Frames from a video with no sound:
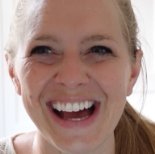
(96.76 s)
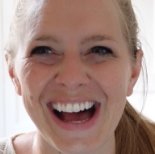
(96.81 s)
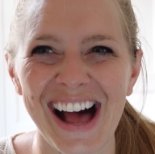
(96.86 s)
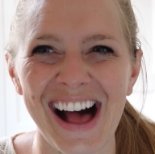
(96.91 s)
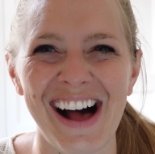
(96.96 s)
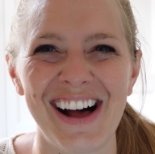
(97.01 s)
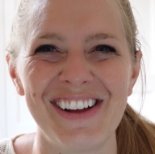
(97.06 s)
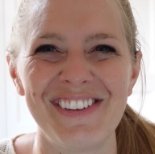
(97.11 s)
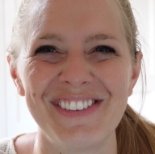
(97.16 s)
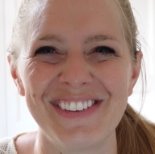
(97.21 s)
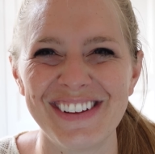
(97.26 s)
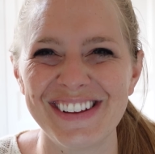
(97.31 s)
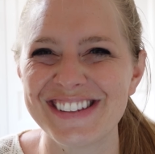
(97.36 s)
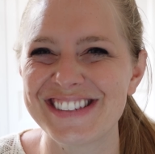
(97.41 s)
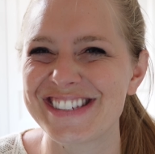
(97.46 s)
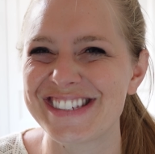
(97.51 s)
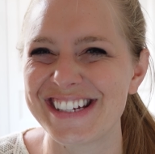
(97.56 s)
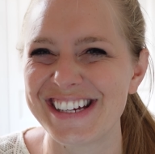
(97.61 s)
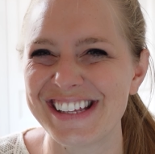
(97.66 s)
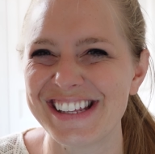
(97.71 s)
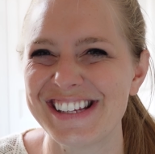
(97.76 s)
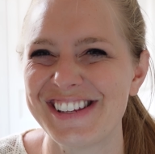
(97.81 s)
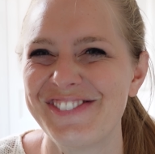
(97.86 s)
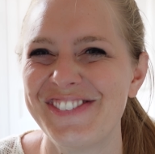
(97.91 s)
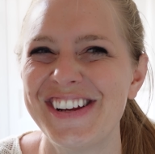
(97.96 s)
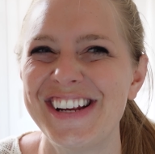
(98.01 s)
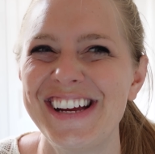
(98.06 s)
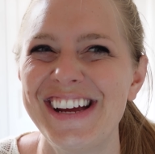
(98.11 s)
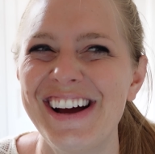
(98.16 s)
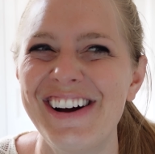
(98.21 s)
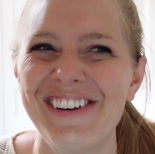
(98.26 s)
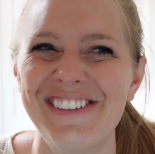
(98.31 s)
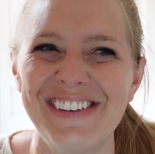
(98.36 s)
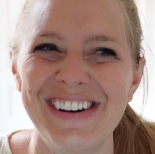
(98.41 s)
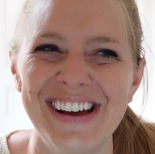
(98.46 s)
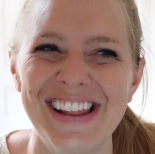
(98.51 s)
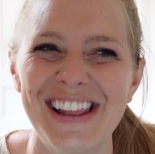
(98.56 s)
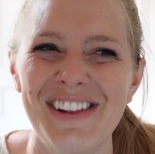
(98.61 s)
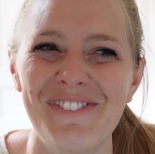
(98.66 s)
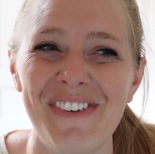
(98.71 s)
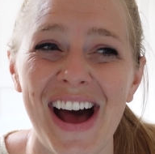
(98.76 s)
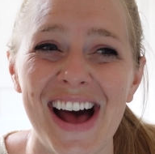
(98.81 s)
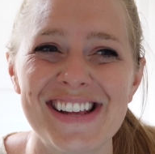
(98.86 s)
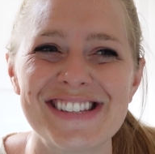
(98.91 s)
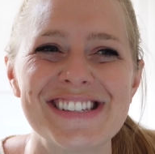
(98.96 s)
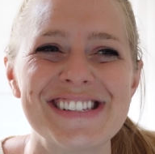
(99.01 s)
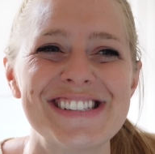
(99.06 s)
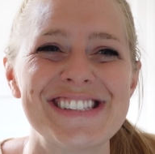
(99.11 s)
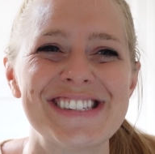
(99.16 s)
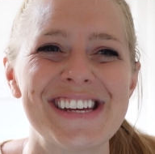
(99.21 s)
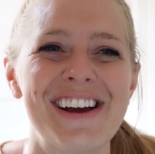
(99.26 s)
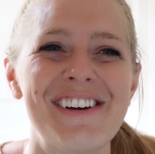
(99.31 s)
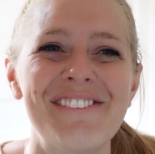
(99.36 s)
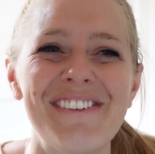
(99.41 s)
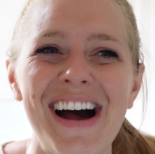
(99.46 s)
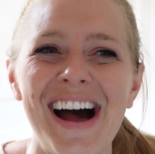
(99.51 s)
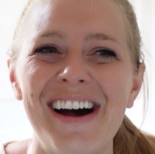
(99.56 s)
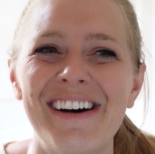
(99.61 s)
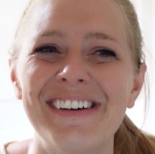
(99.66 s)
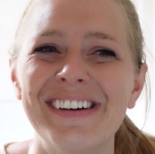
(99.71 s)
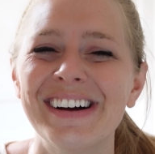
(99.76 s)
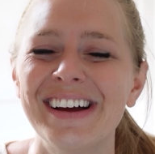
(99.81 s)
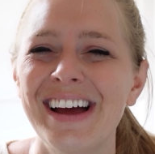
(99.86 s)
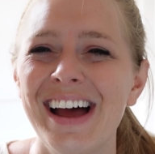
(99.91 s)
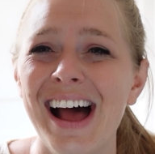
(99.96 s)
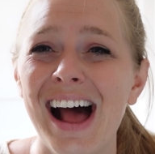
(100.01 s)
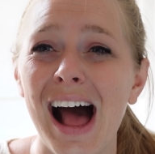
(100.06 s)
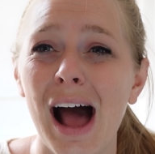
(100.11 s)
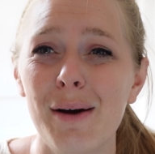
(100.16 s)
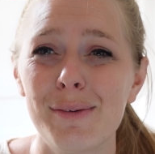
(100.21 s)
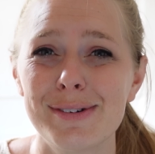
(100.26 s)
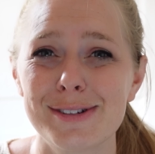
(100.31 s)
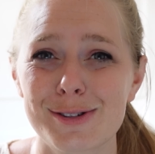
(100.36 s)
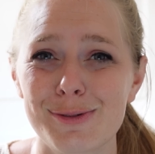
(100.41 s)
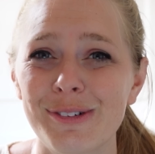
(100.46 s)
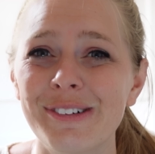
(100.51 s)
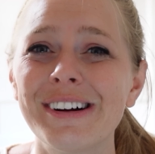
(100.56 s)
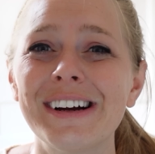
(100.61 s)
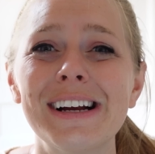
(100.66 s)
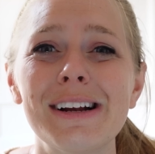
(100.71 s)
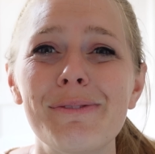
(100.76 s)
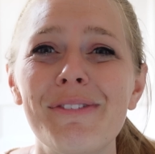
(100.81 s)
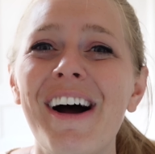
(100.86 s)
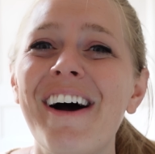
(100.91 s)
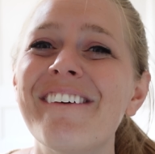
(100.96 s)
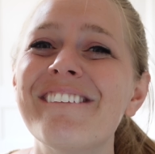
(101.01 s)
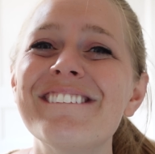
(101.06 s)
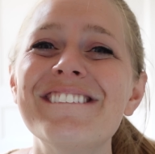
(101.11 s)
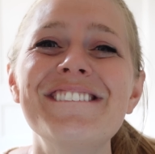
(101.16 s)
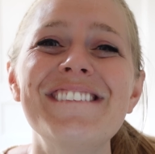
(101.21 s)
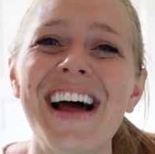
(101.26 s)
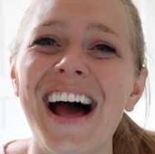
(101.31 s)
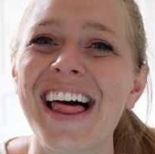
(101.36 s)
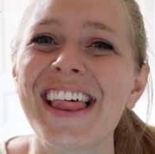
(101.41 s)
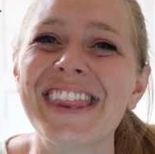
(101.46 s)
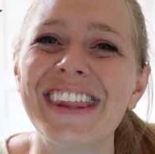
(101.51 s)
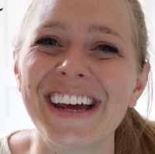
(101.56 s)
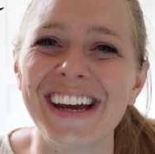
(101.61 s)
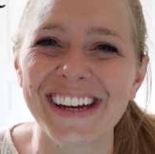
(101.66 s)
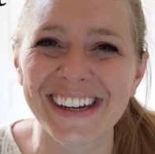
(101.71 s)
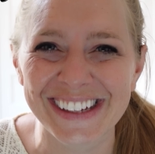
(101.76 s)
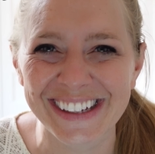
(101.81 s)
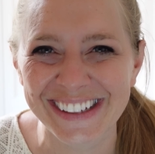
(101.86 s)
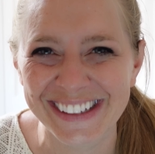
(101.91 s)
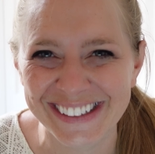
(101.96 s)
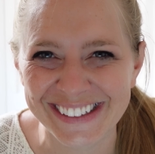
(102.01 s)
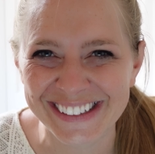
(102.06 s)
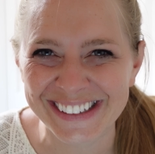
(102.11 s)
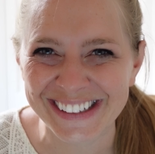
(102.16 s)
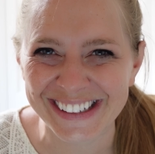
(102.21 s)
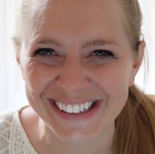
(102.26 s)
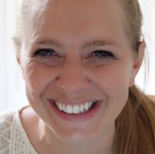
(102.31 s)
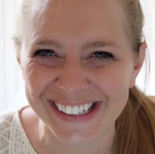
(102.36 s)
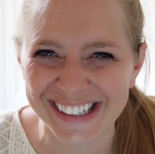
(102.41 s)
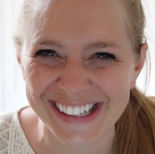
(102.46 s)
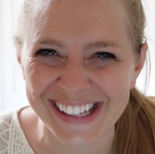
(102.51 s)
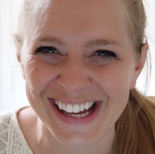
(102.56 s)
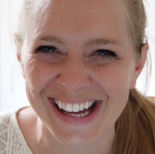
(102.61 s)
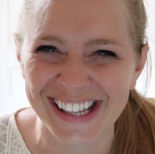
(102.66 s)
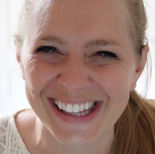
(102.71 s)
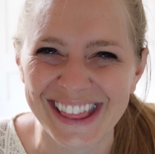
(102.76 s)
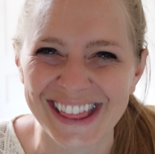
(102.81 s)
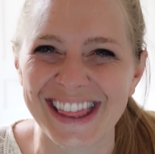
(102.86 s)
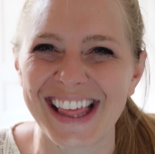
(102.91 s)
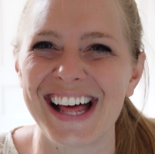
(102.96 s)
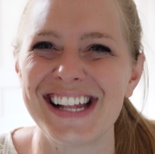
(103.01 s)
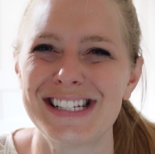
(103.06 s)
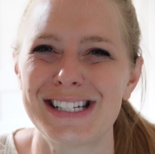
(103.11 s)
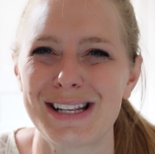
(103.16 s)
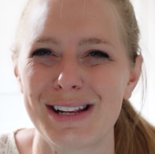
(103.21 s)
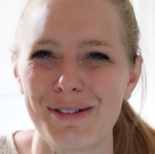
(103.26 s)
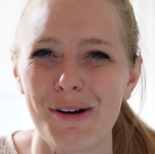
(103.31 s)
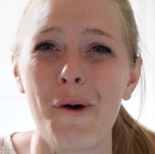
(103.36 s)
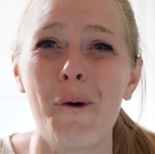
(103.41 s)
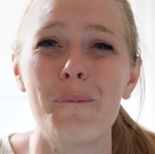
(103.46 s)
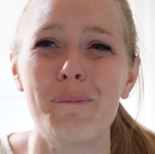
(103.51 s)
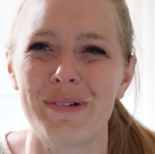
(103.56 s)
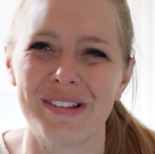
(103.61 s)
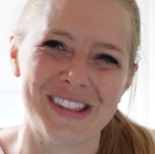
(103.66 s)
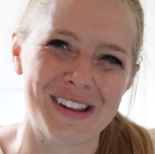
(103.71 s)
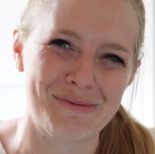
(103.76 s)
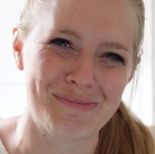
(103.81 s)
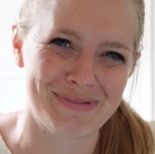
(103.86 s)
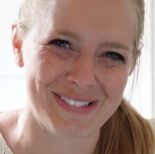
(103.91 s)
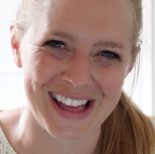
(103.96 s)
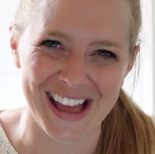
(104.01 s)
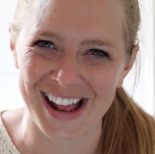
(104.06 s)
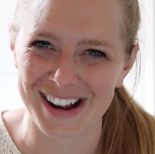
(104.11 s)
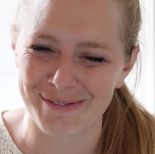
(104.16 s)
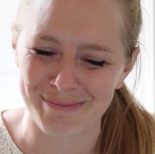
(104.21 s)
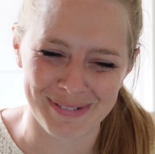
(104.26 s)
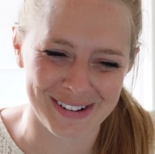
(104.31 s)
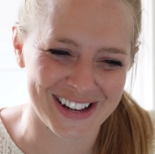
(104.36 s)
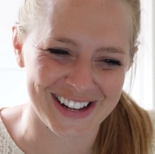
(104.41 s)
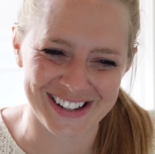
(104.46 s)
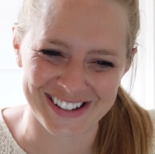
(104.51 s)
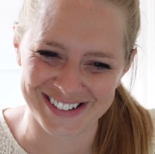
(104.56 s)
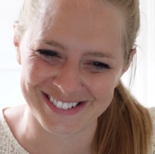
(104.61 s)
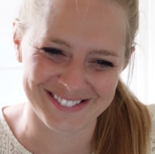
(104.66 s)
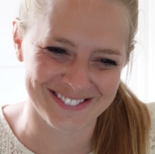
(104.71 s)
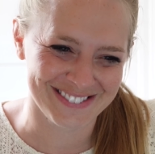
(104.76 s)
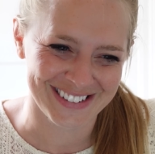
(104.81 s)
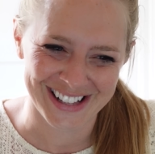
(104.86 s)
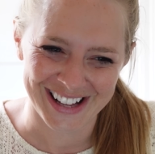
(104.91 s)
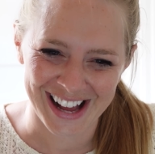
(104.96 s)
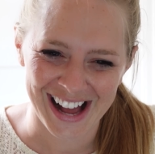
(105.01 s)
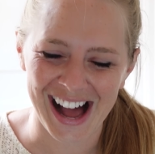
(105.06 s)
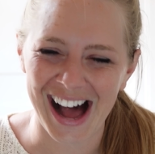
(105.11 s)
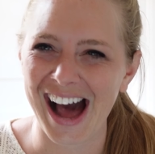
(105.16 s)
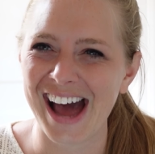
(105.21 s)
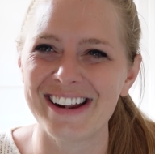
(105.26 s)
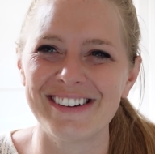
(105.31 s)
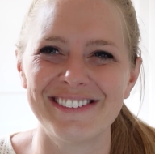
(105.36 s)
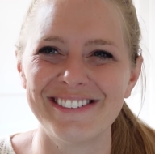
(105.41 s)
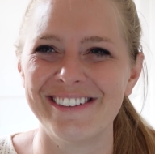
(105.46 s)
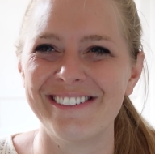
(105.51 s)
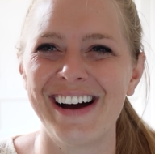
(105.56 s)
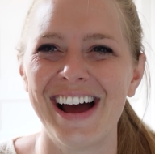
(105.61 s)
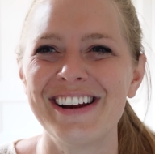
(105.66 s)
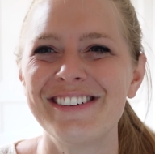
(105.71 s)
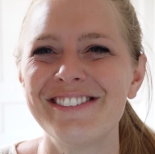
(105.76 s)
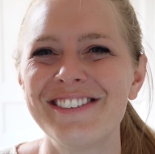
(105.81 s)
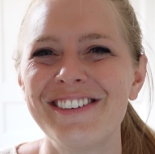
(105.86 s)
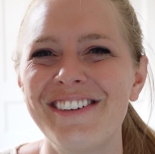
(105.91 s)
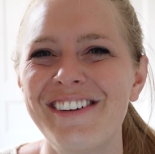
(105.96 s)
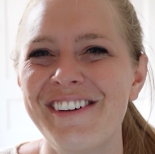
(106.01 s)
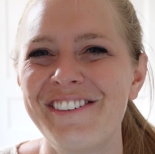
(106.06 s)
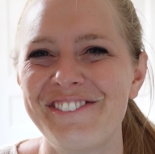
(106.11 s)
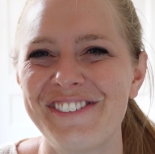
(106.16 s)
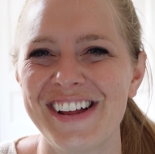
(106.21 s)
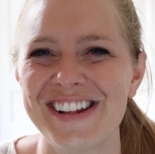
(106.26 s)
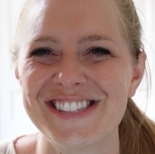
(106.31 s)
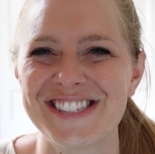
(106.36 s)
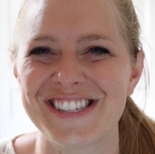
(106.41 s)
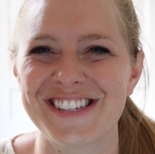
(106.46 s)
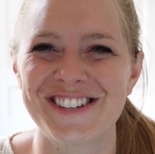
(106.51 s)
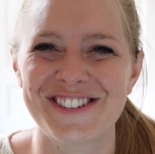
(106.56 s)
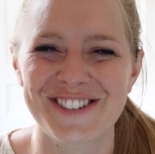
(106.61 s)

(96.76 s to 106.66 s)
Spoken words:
I'll see this video in the past and say, wow, I was worried about nothing. That's the hope and the plan, but I don't know. I don't know if that's the